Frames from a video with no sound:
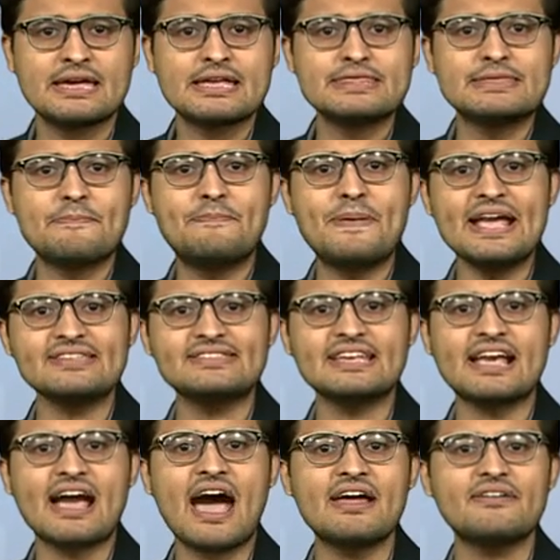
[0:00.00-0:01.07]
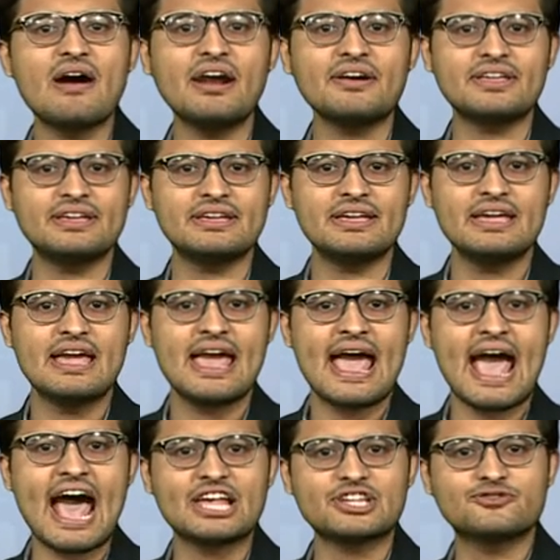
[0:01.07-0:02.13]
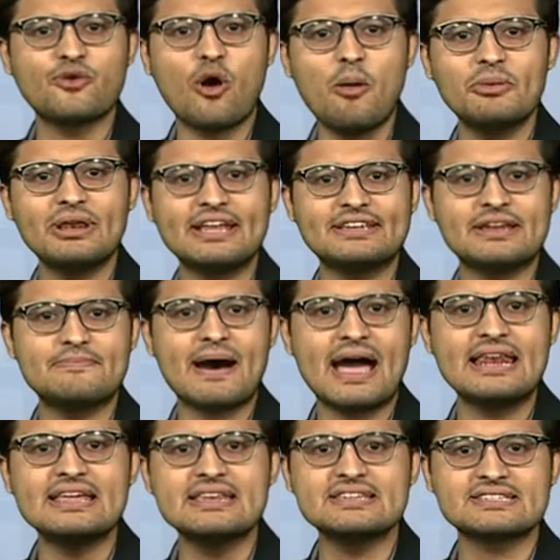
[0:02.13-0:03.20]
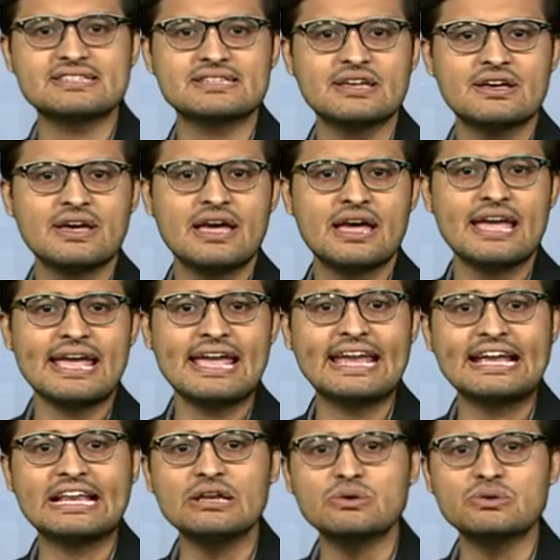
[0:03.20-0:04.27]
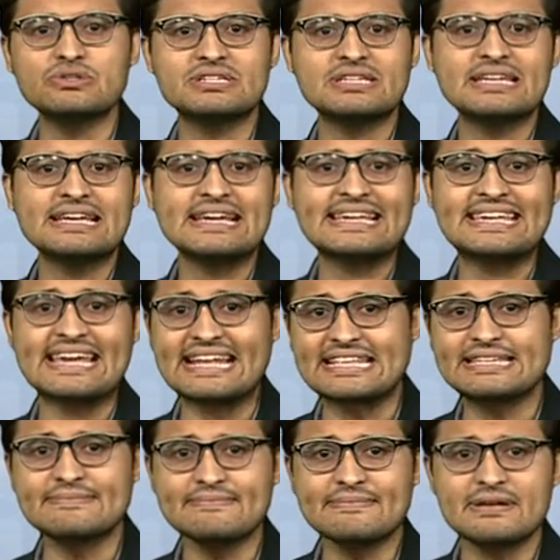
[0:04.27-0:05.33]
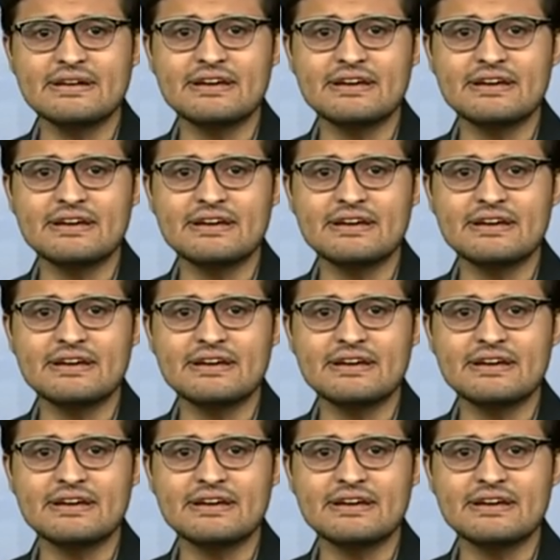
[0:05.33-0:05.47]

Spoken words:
The basic hierarchy as formulated by Linnaeus includes kingdom,